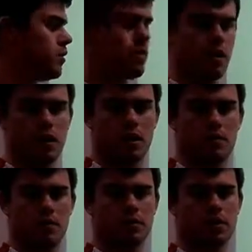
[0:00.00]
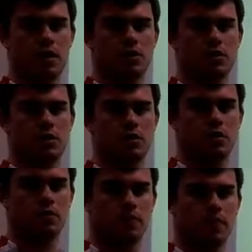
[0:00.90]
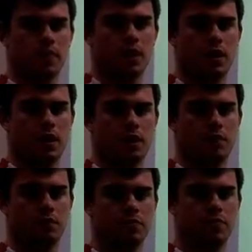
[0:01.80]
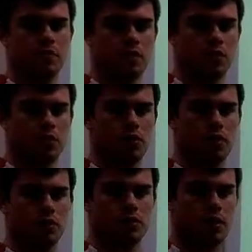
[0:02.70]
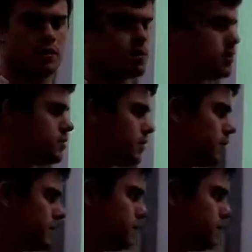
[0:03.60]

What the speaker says: the percentage that you're testing to.